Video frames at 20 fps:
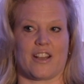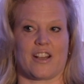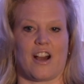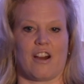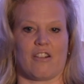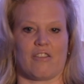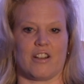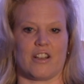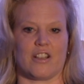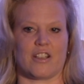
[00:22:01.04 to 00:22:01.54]

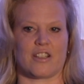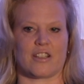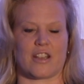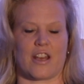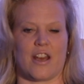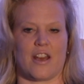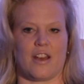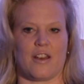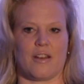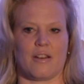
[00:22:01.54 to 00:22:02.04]
current
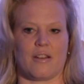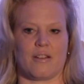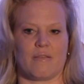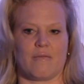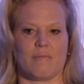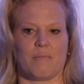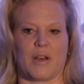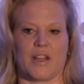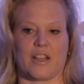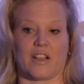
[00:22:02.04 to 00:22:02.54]

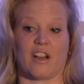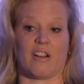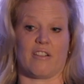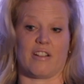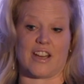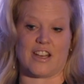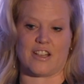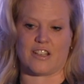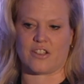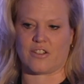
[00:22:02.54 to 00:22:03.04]

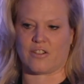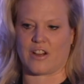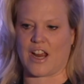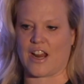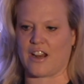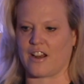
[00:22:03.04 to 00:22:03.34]
industry.